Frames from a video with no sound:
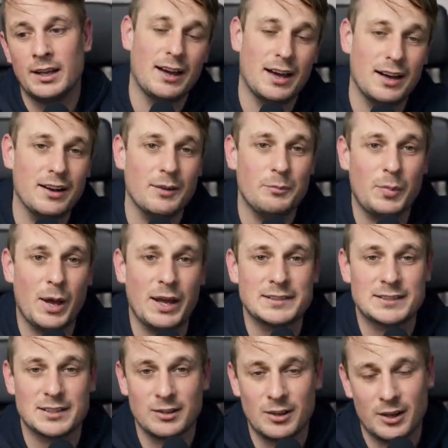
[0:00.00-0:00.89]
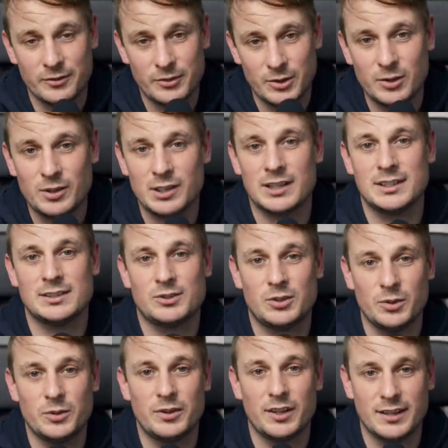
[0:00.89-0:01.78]
And I bet a lot of you guys
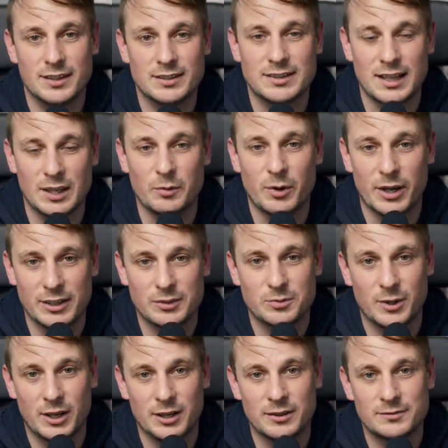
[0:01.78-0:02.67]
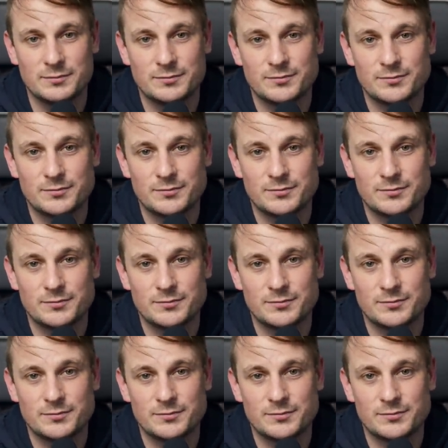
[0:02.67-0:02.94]
do think the same way as well.